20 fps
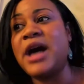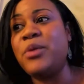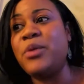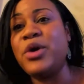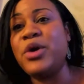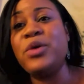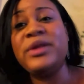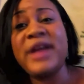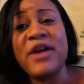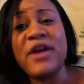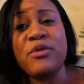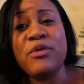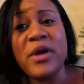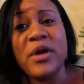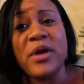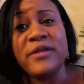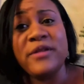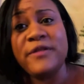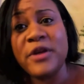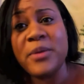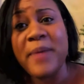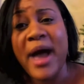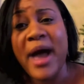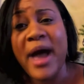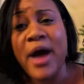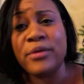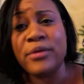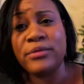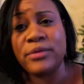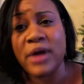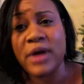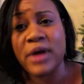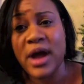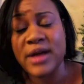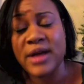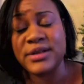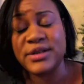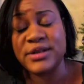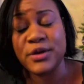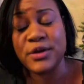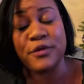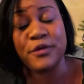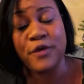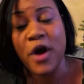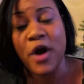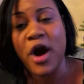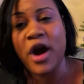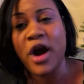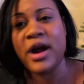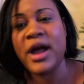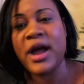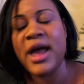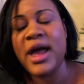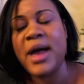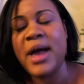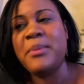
we only have one film out so far,